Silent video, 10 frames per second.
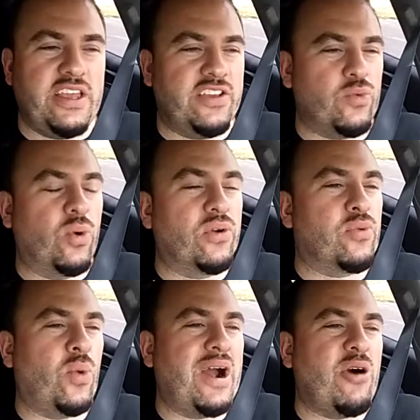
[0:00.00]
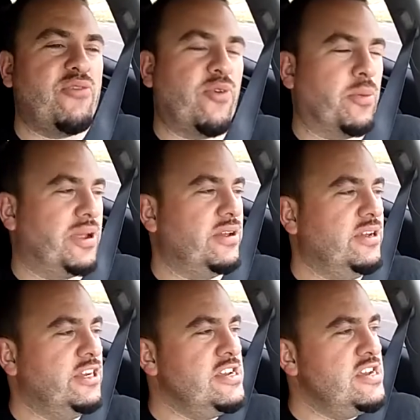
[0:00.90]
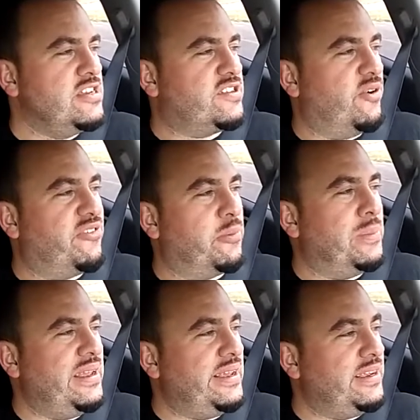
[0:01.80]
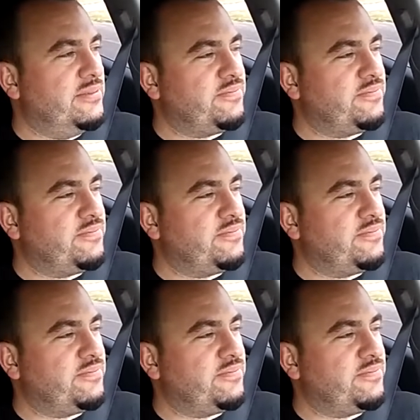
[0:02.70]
is worthwhile for me. So for me,